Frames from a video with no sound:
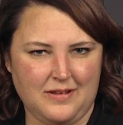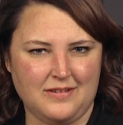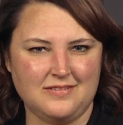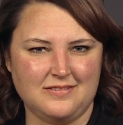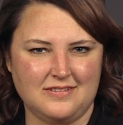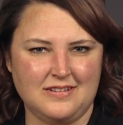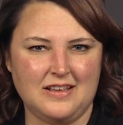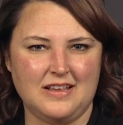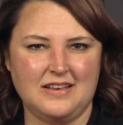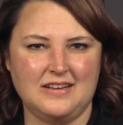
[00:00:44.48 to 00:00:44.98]

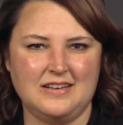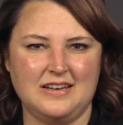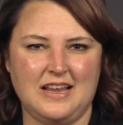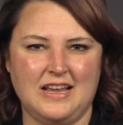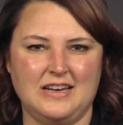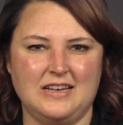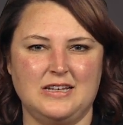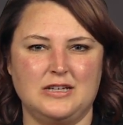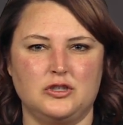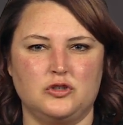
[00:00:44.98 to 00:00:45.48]
In this
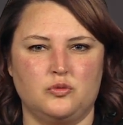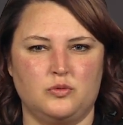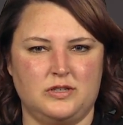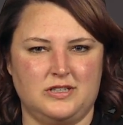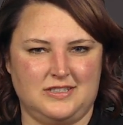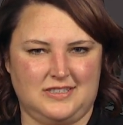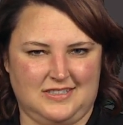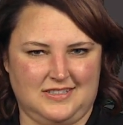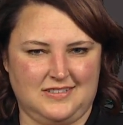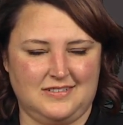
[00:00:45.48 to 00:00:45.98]
case,
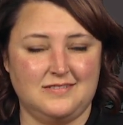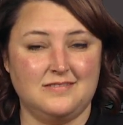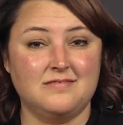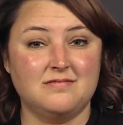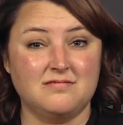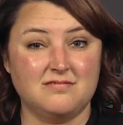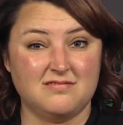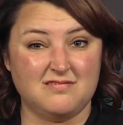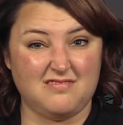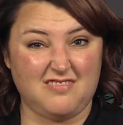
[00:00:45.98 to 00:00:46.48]

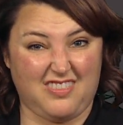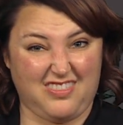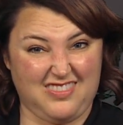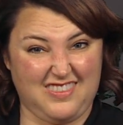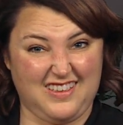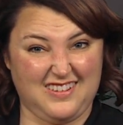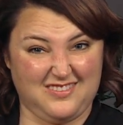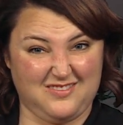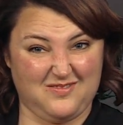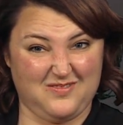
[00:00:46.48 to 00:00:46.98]
I
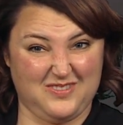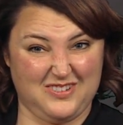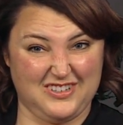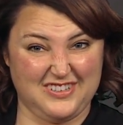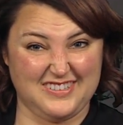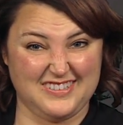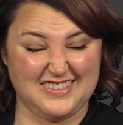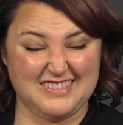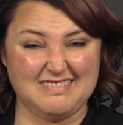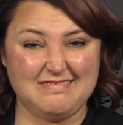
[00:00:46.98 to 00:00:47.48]
have to
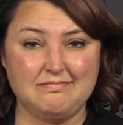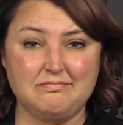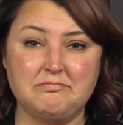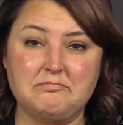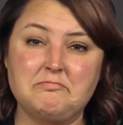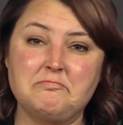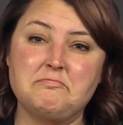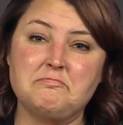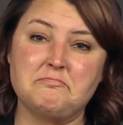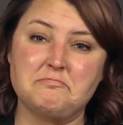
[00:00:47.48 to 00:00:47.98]
know
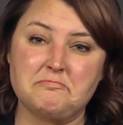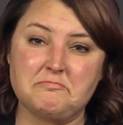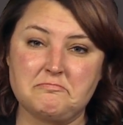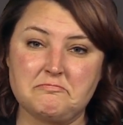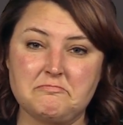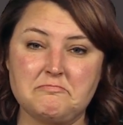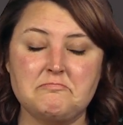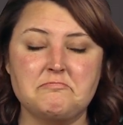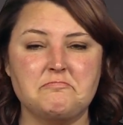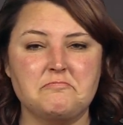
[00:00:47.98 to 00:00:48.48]
that it
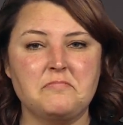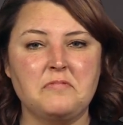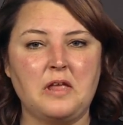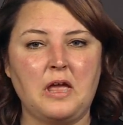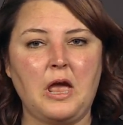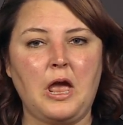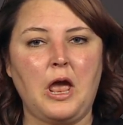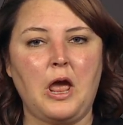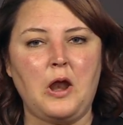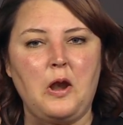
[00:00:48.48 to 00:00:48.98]
came from
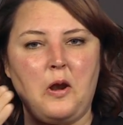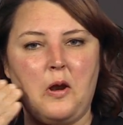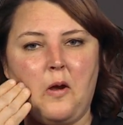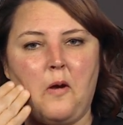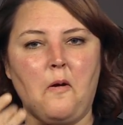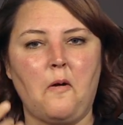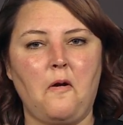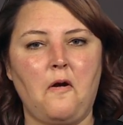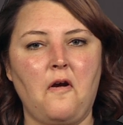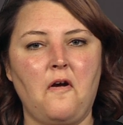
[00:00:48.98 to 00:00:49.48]
the
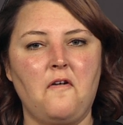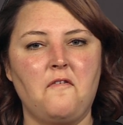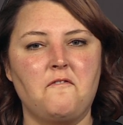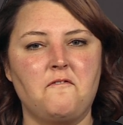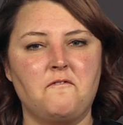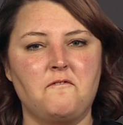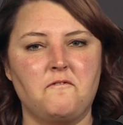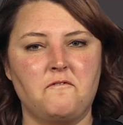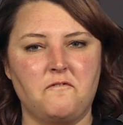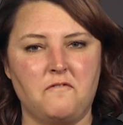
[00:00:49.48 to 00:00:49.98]
collection
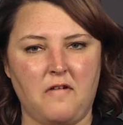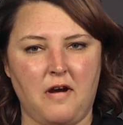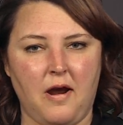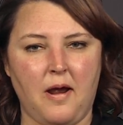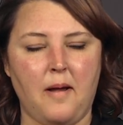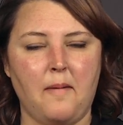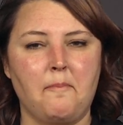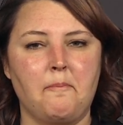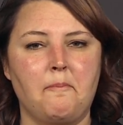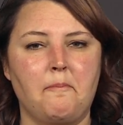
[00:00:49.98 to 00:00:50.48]
of May and
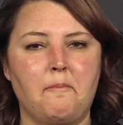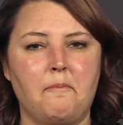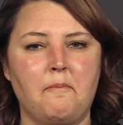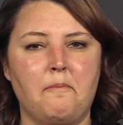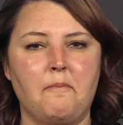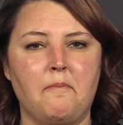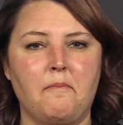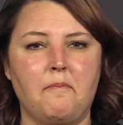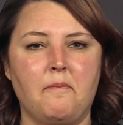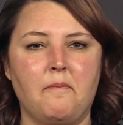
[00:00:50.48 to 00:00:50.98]
Jim
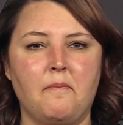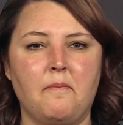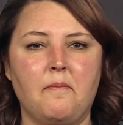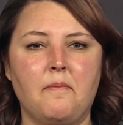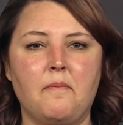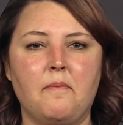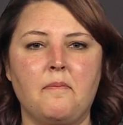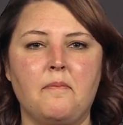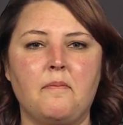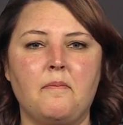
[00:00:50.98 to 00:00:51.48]
Watt,
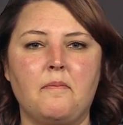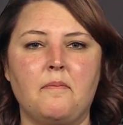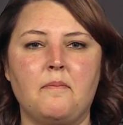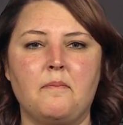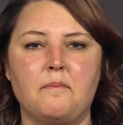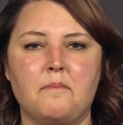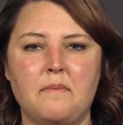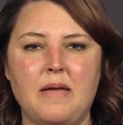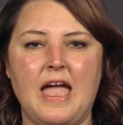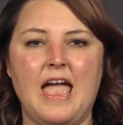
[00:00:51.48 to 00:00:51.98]
and that
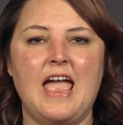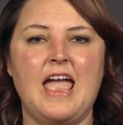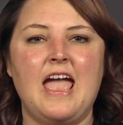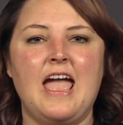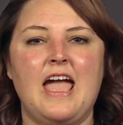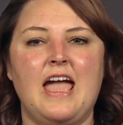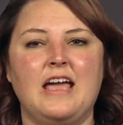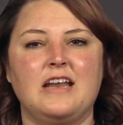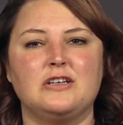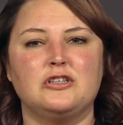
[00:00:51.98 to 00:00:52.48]
Wally
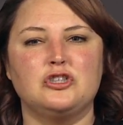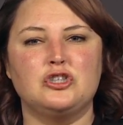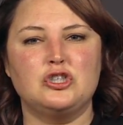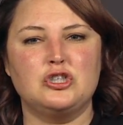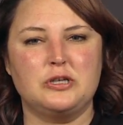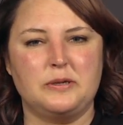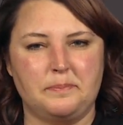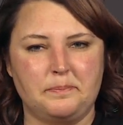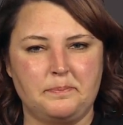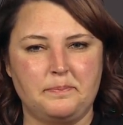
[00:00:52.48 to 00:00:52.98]

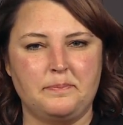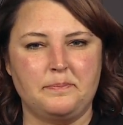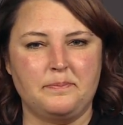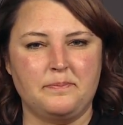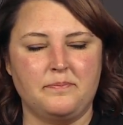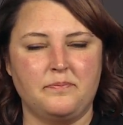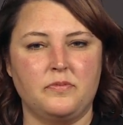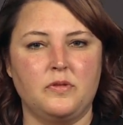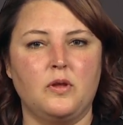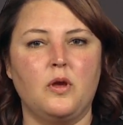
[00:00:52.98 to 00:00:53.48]
was their
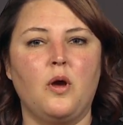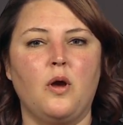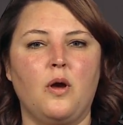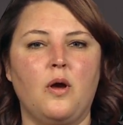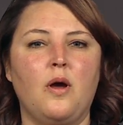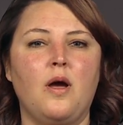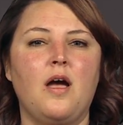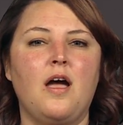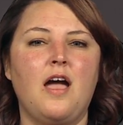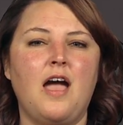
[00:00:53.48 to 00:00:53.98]

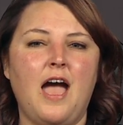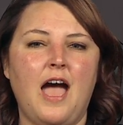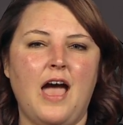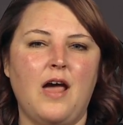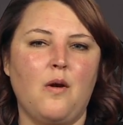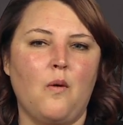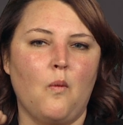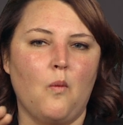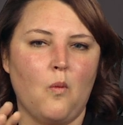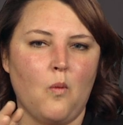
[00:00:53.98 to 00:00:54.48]
nephew,
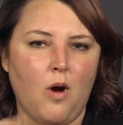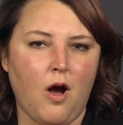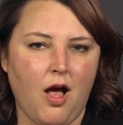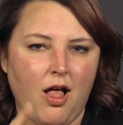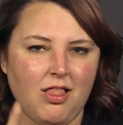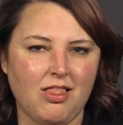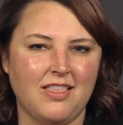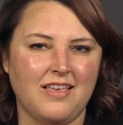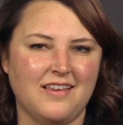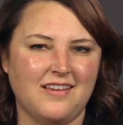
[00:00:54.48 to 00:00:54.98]
Wally
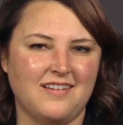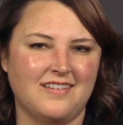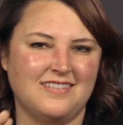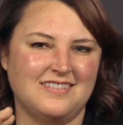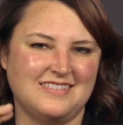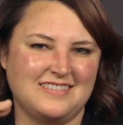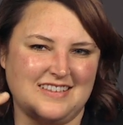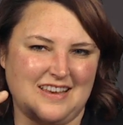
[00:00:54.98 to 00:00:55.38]
Brown.